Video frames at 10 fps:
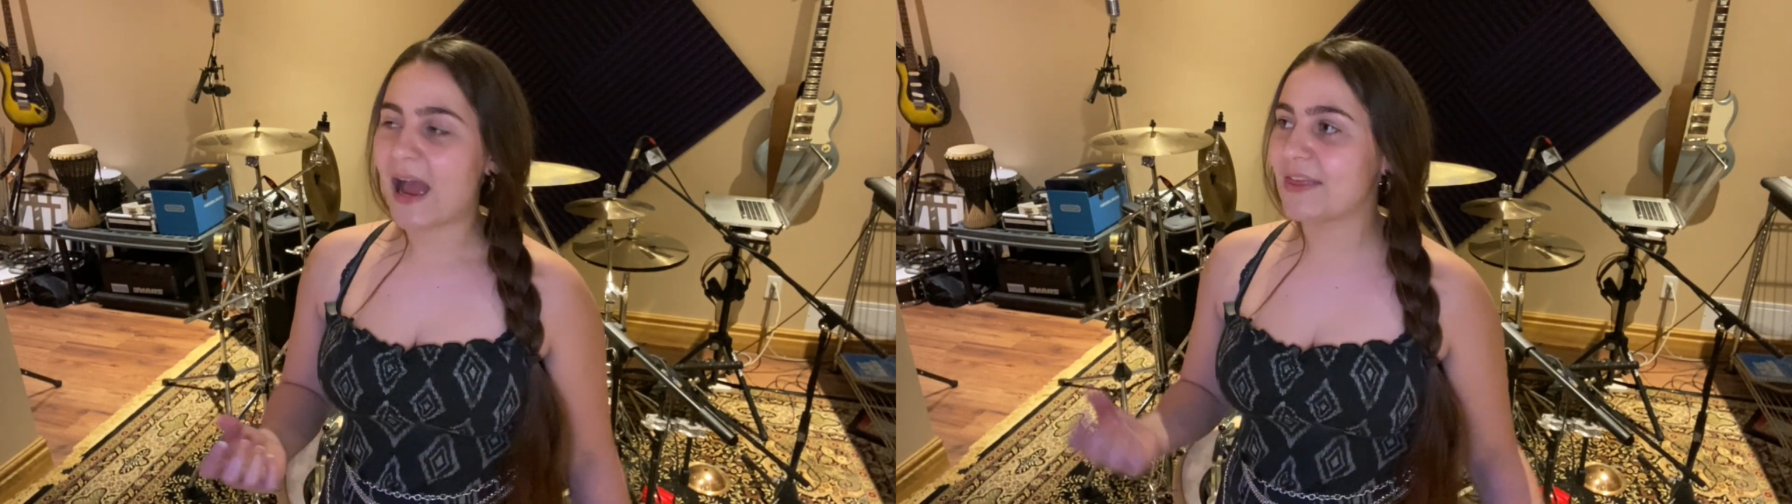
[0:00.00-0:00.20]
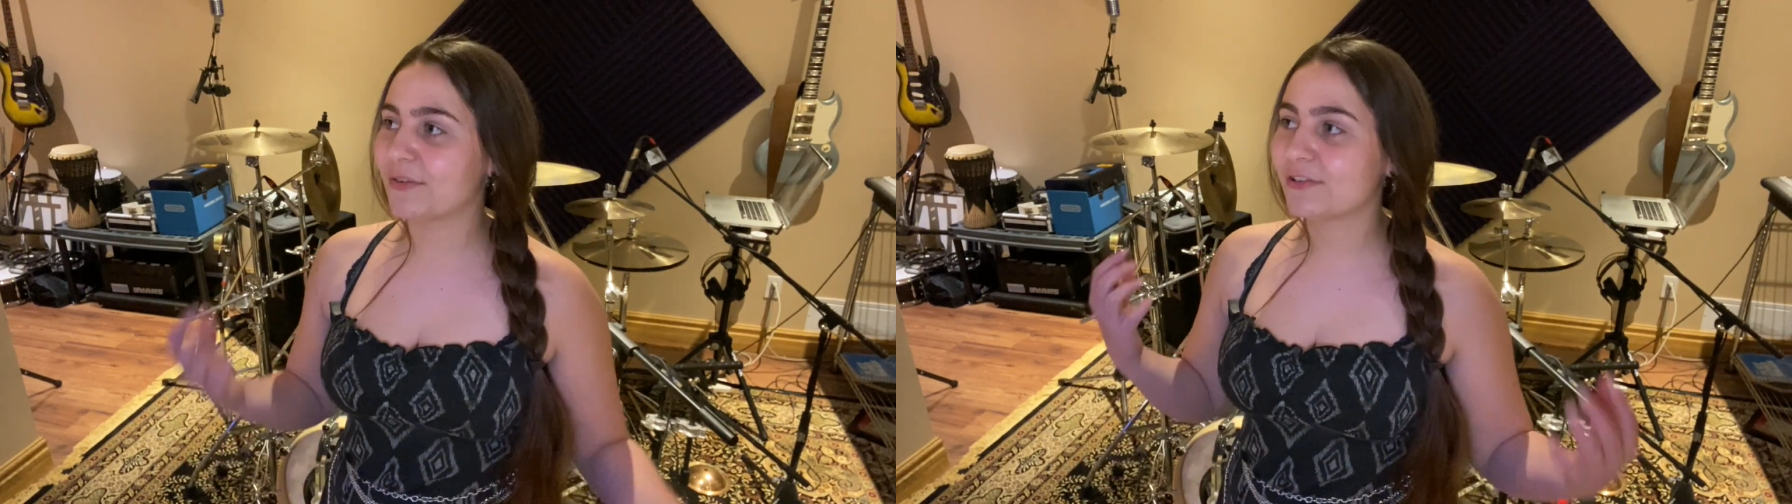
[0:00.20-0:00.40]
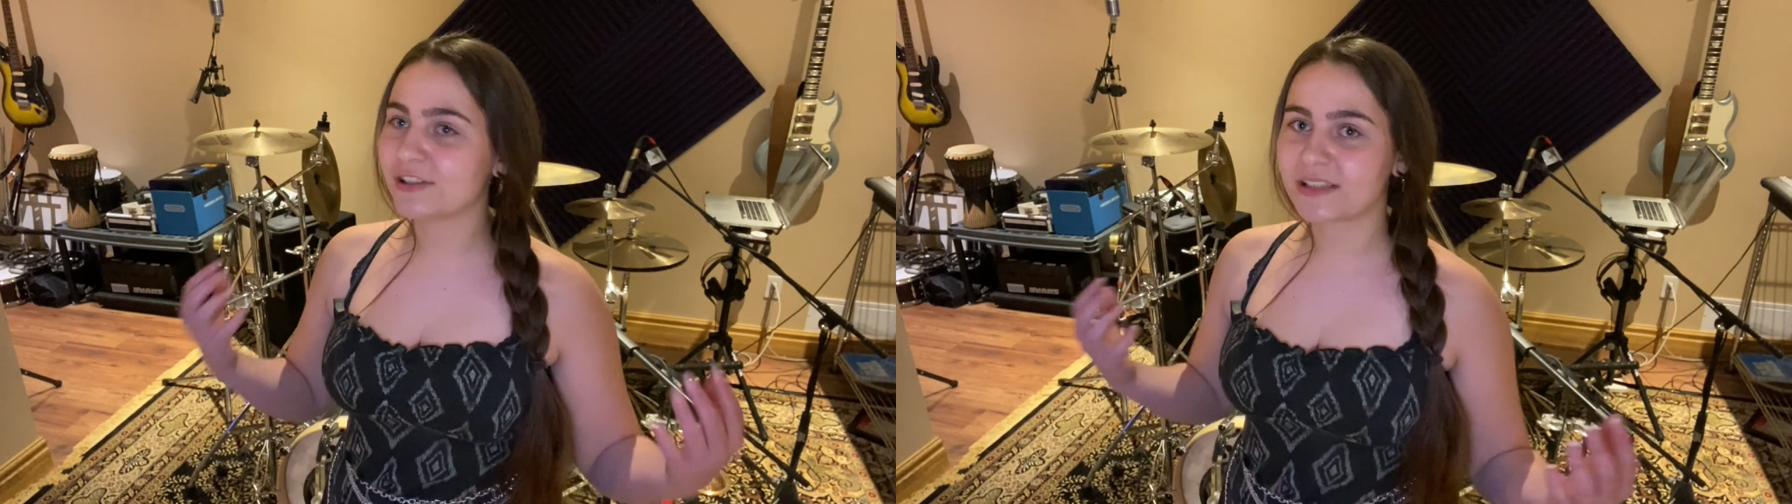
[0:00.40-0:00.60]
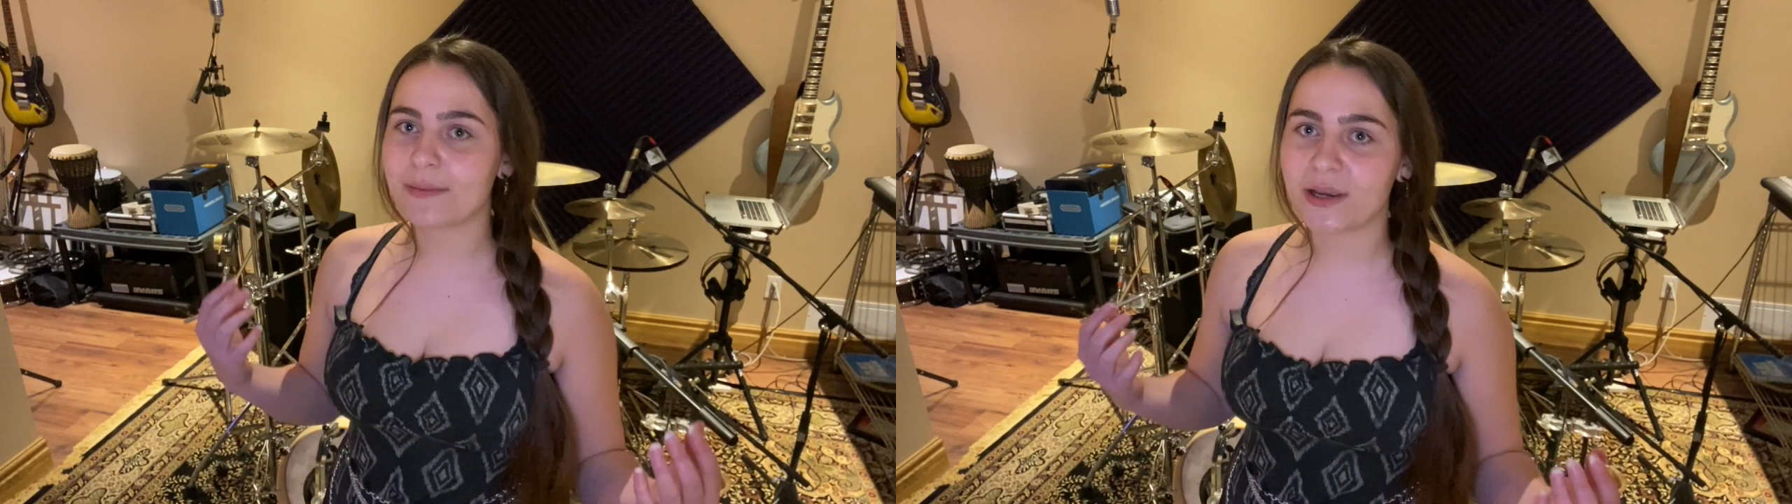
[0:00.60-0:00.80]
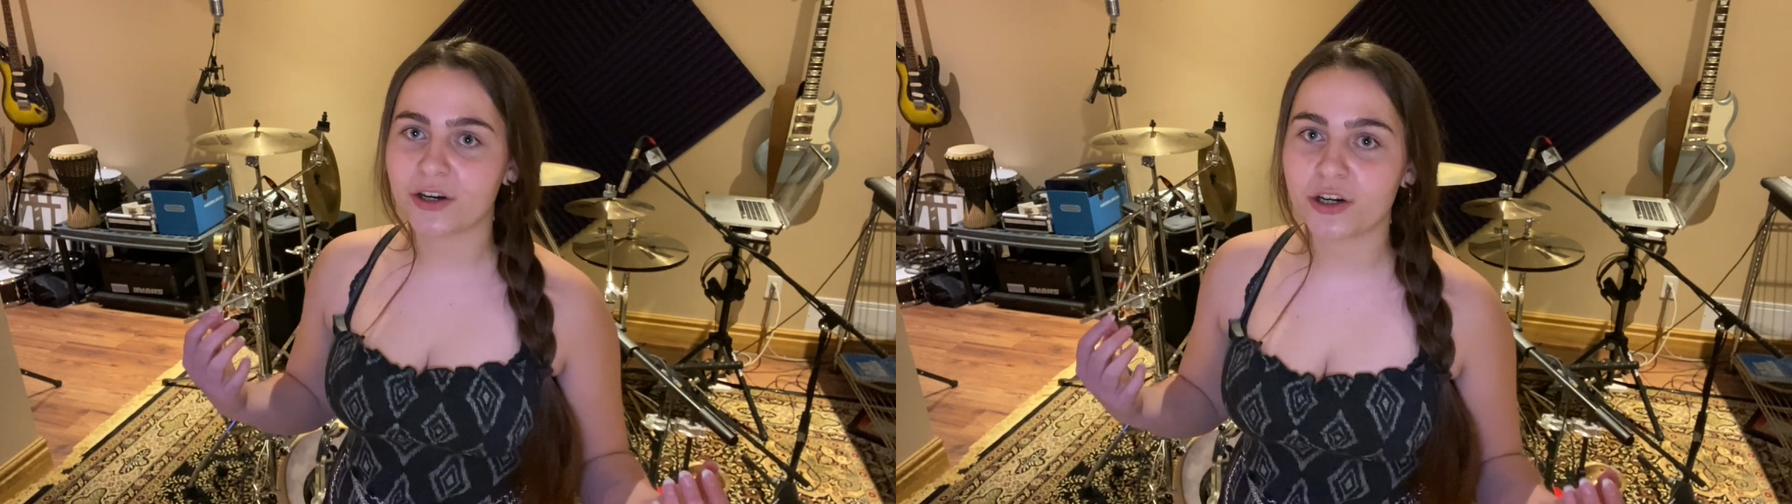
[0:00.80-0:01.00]
The first time
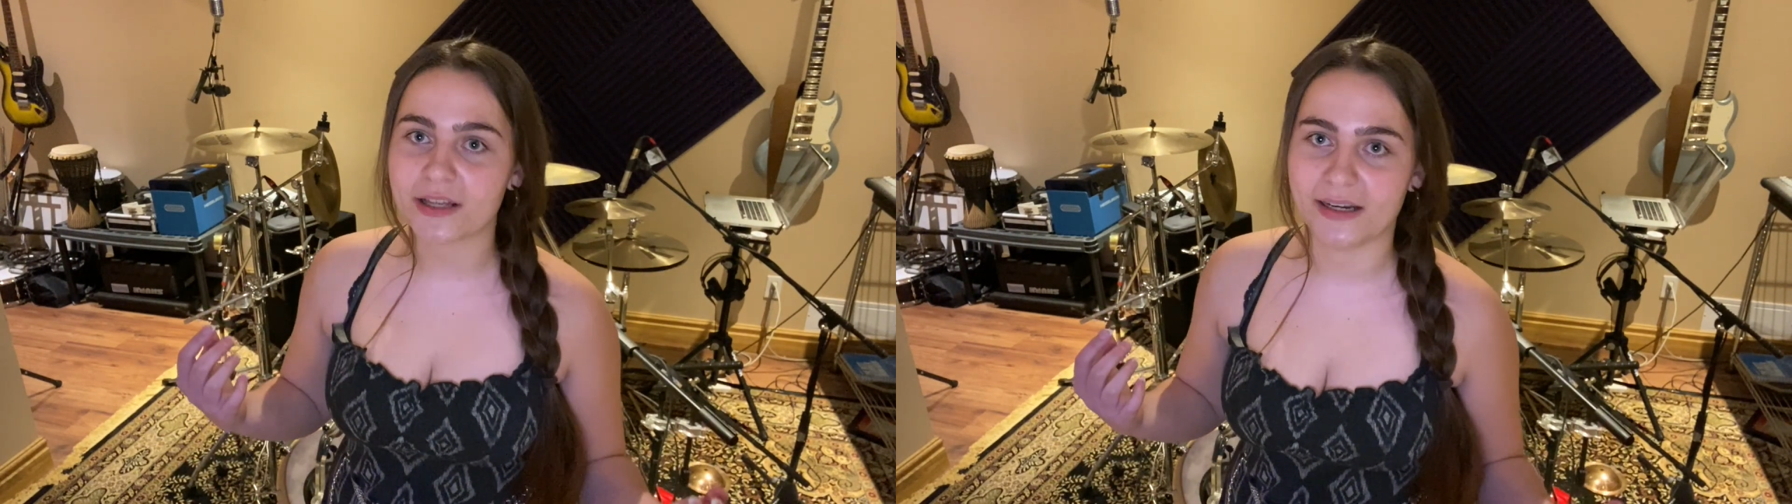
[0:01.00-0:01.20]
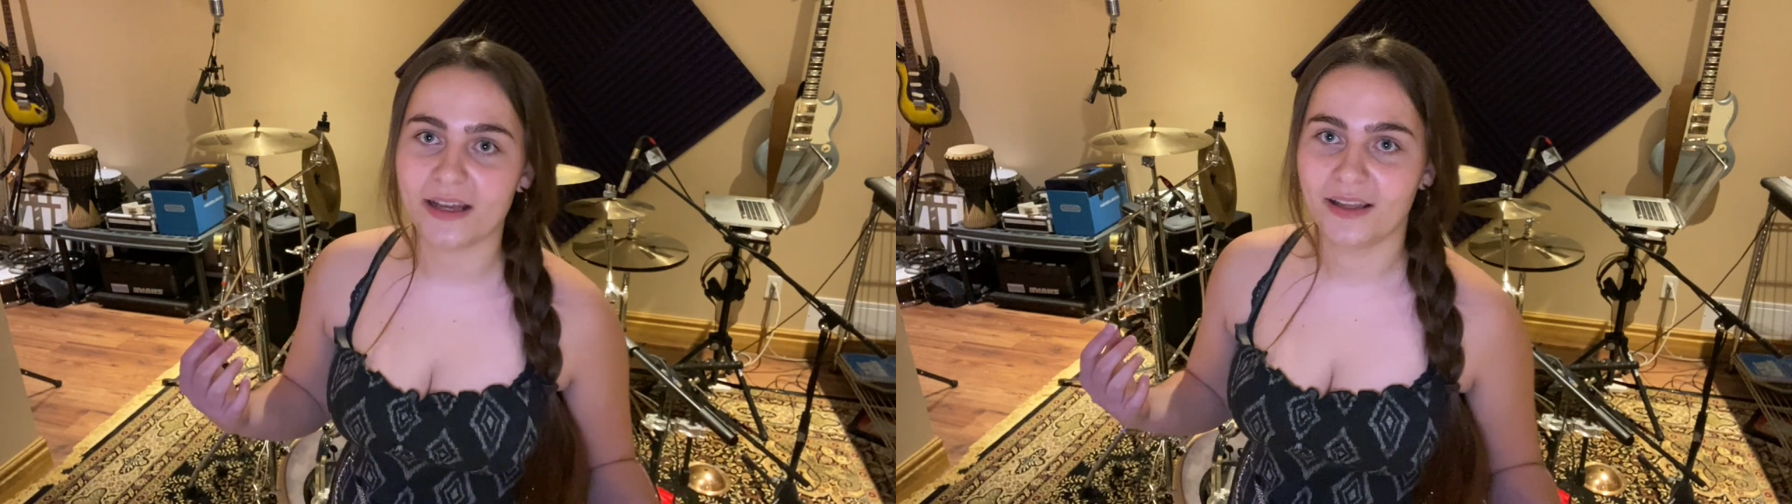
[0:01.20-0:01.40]
I heard it,